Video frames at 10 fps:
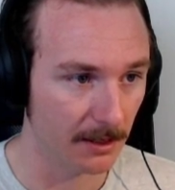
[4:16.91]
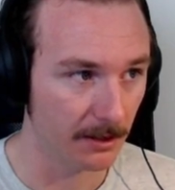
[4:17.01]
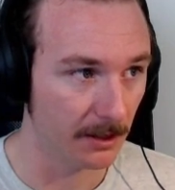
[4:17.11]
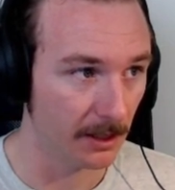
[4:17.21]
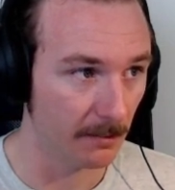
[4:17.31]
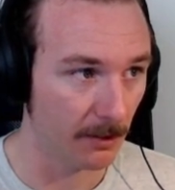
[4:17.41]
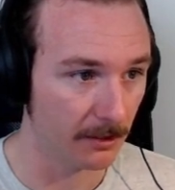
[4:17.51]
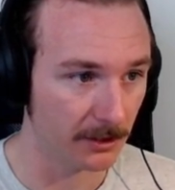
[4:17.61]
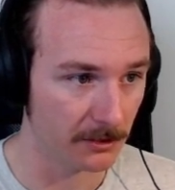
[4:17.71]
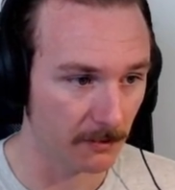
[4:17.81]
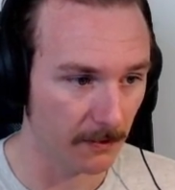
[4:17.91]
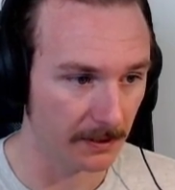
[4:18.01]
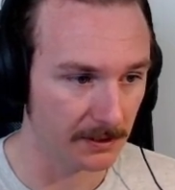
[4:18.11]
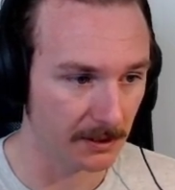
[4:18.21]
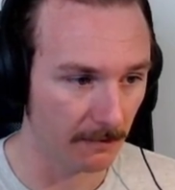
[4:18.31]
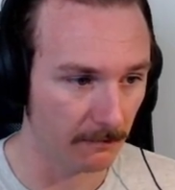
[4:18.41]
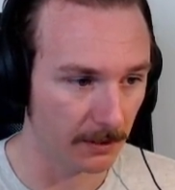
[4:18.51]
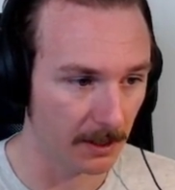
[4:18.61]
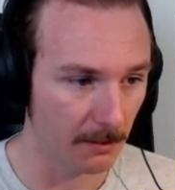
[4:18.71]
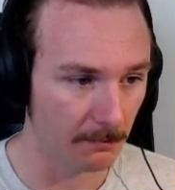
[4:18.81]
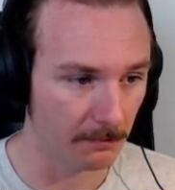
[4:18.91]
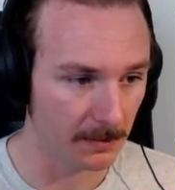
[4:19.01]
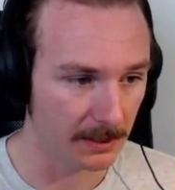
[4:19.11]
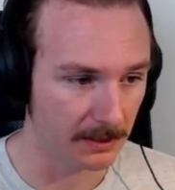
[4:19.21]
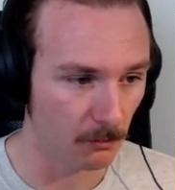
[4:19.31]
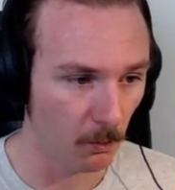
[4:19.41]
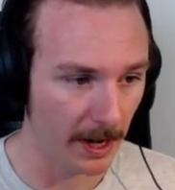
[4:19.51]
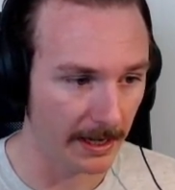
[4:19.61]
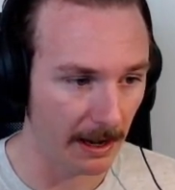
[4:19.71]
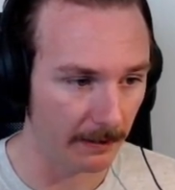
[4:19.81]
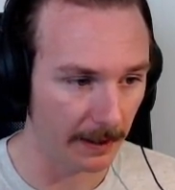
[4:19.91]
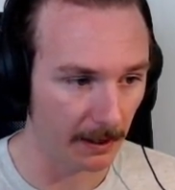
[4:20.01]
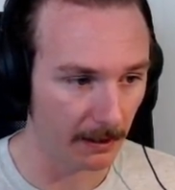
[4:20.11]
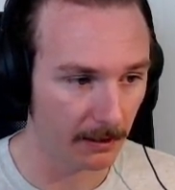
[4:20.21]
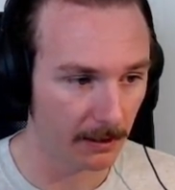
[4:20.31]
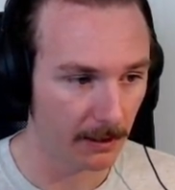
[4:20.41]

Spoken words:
the purchase ROAS stuff would come way down here.